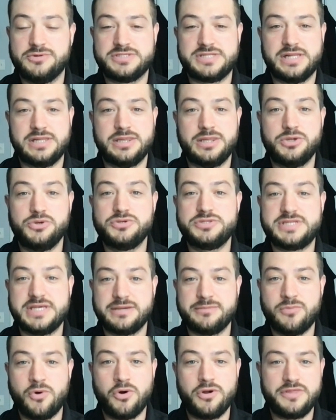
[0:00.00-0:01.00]
was a
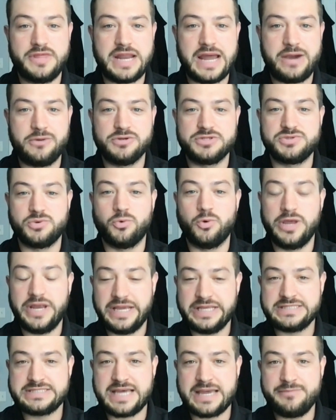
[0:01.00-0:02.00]
losing more than I was
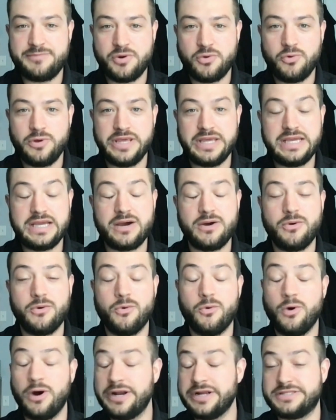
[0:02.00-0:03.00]
winning type of week.
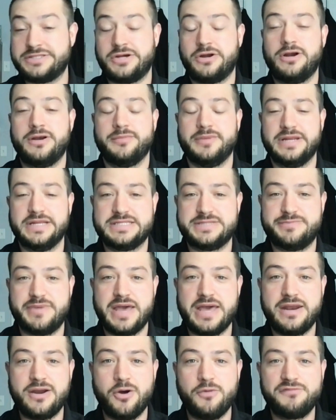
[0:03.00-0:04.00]
What a tournament it's
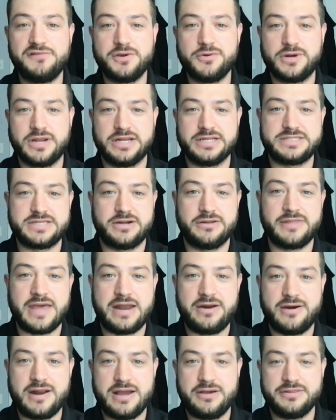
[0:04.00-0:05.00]
been. Hopefully, we're going to turn
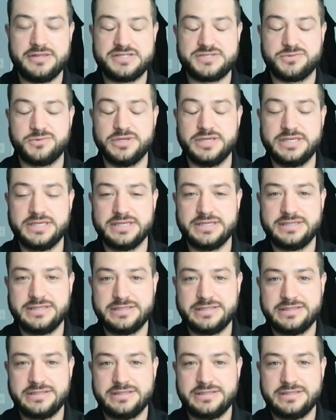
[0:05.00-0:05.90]
that around this week.